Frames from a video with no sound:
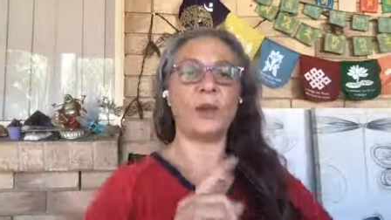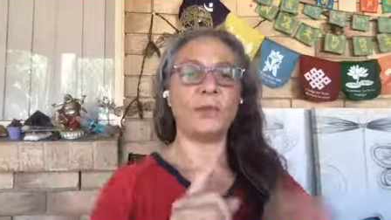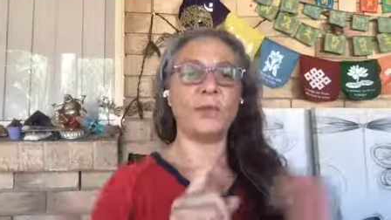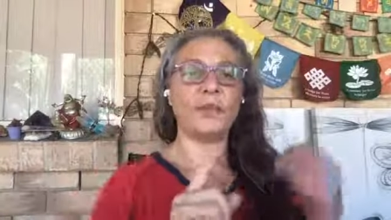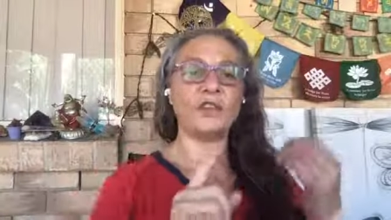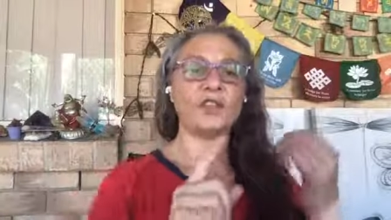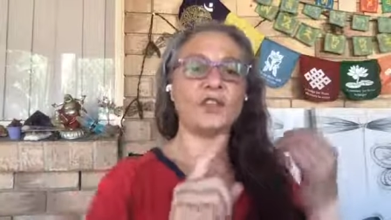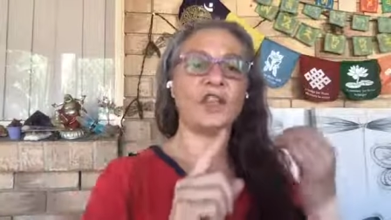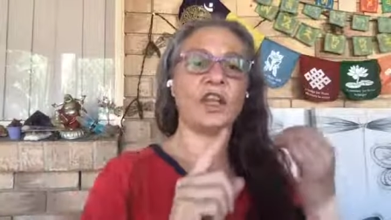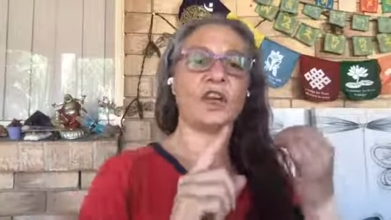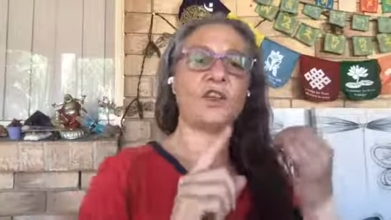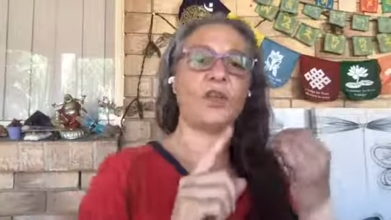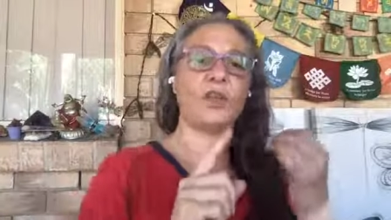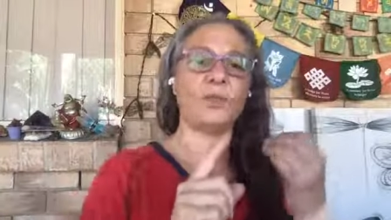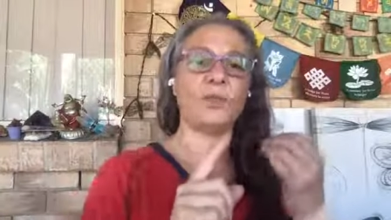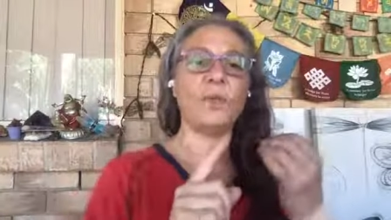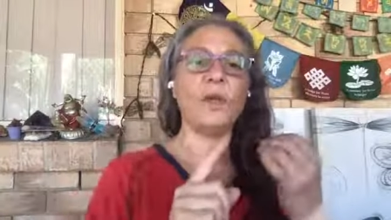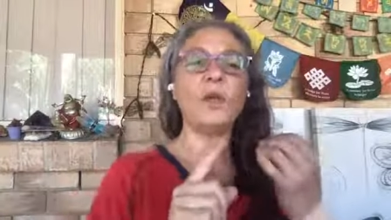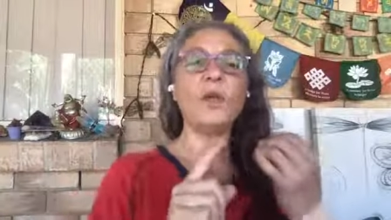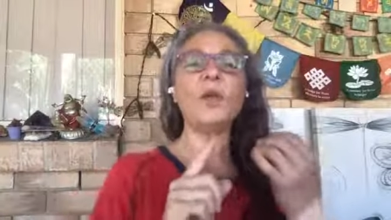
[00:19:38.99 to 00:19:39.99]
They're shared on
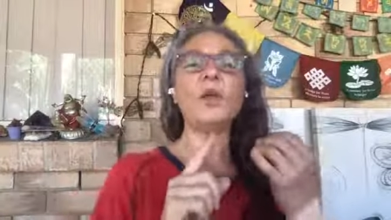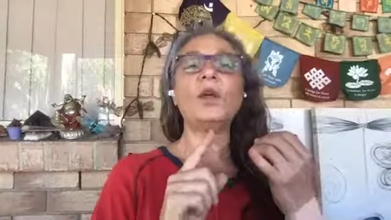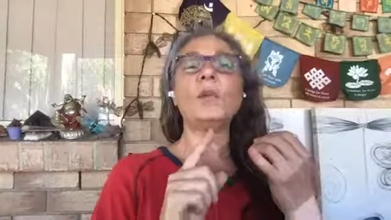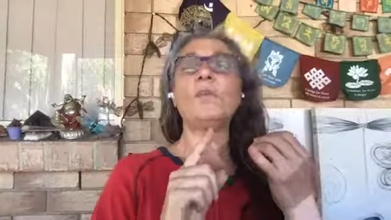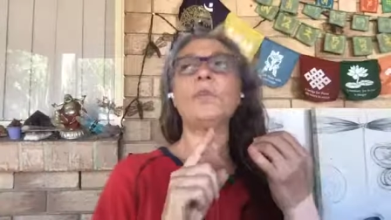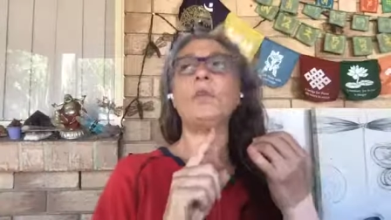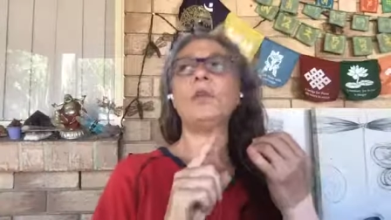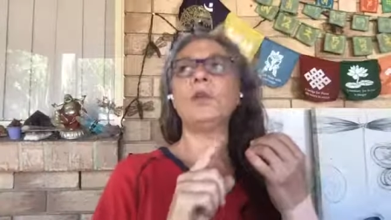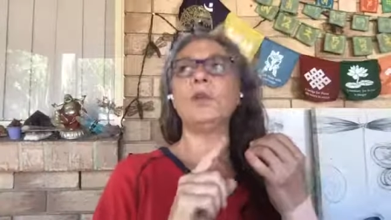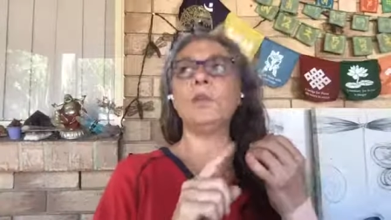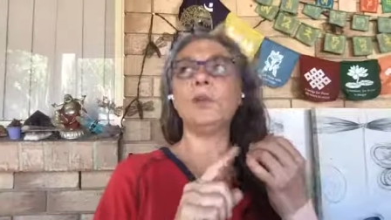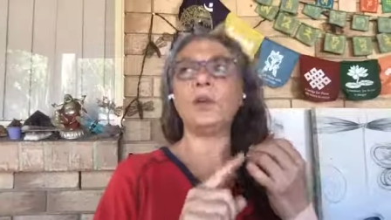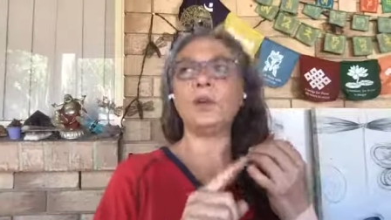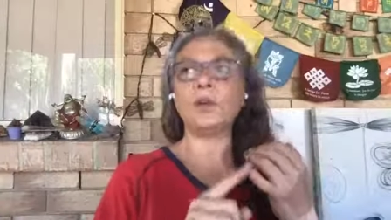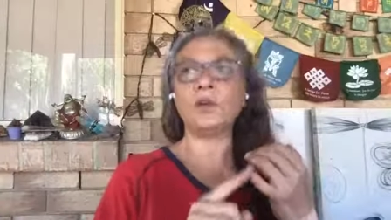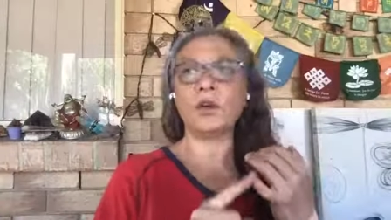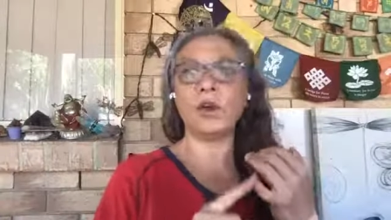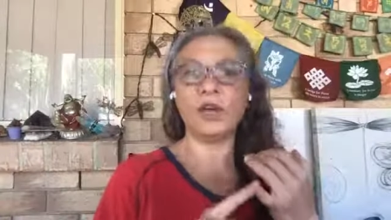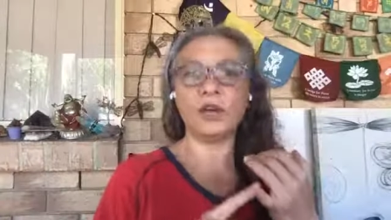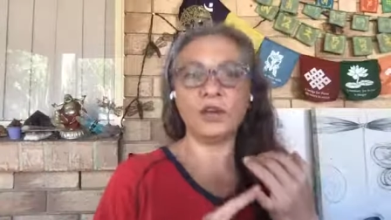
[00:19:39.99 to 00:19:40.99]
Blue Beyond
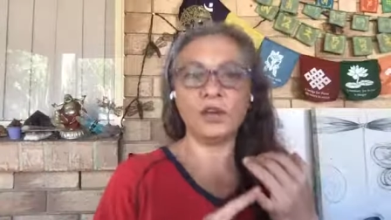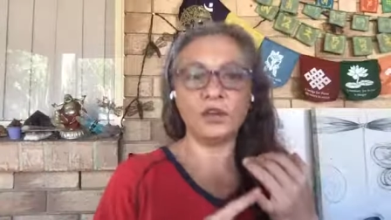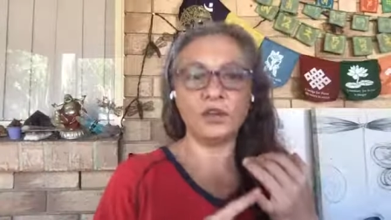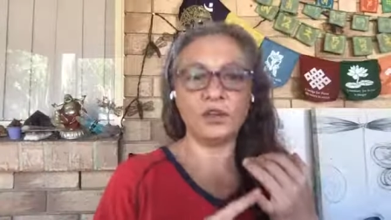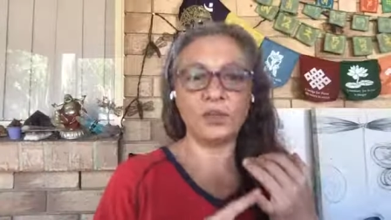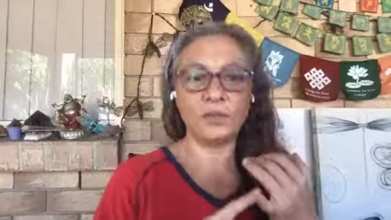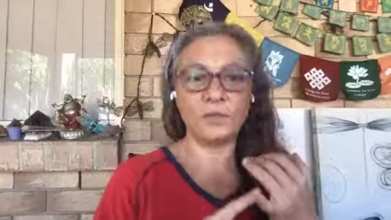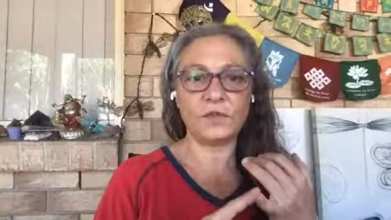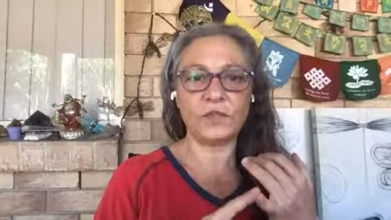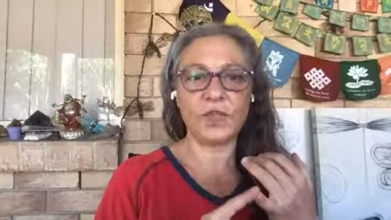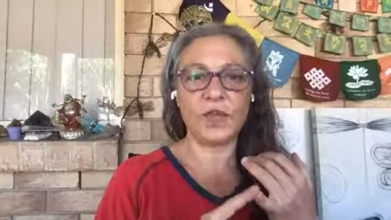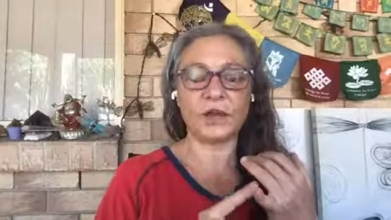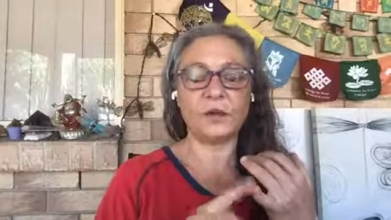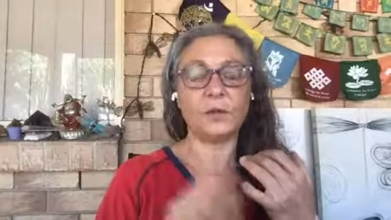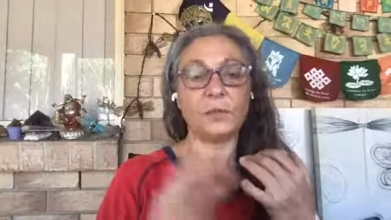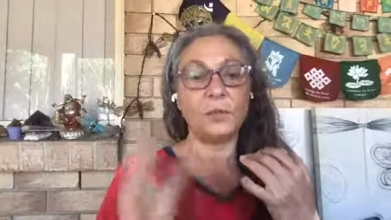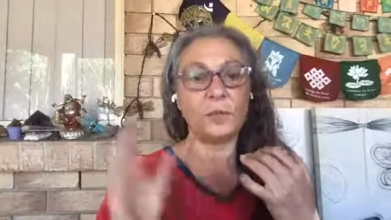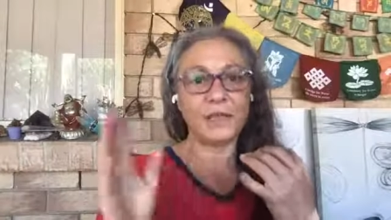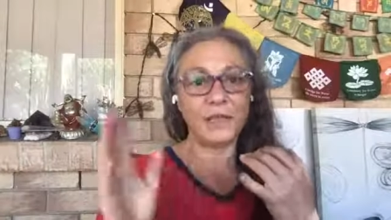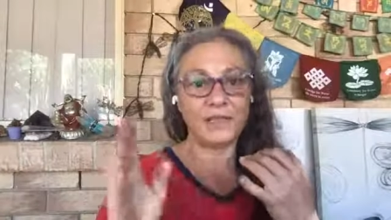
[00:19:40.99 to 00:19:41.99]
Guide YouTube channel,
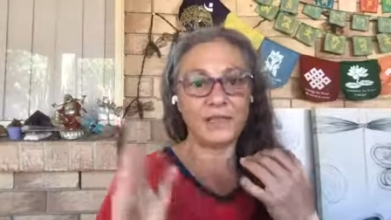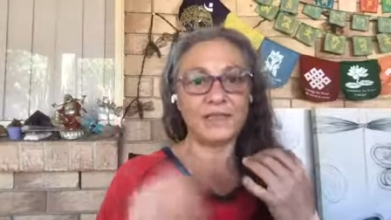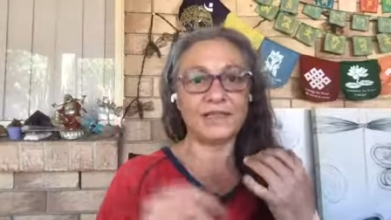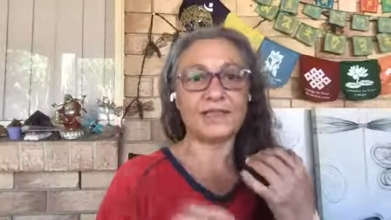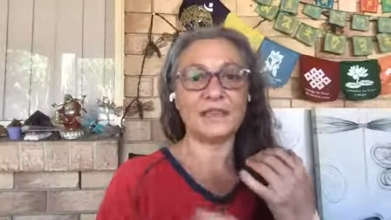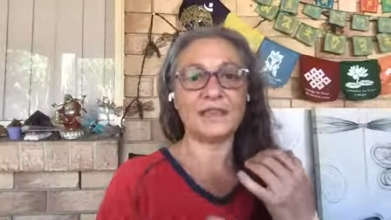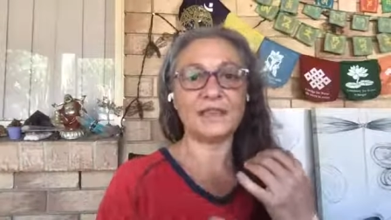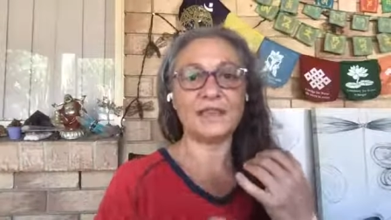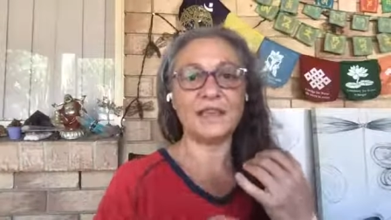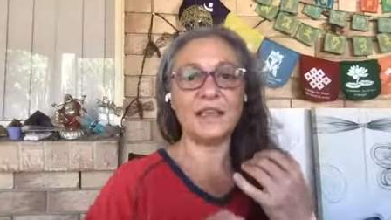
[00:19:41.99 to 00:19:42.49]
please.